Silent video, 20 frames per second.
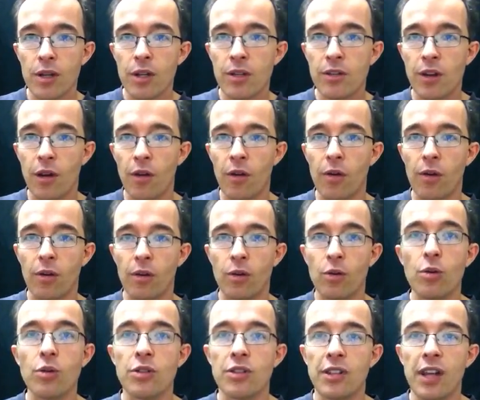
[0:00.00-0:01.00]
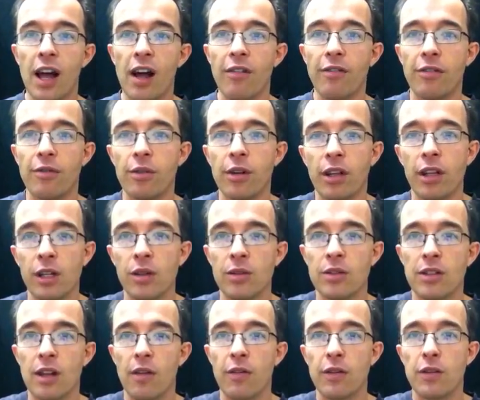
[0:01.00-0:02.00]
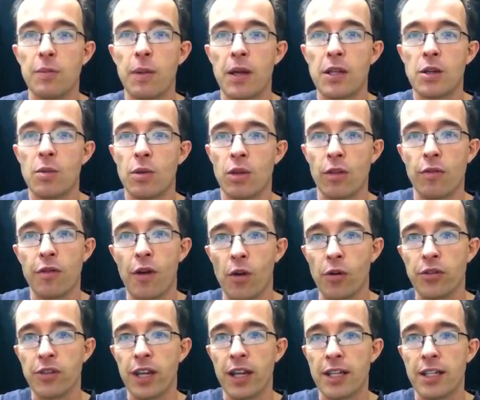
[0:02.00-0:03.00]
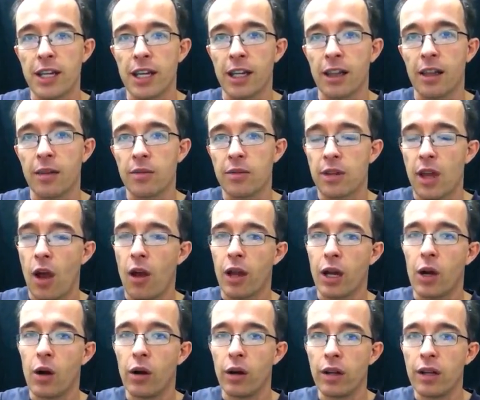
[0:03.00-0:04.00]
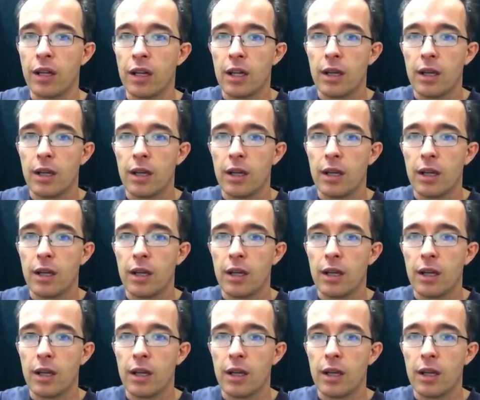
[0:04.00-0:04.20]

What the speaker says: So good stuff, really good stuff, especially with the false teaching that was going on.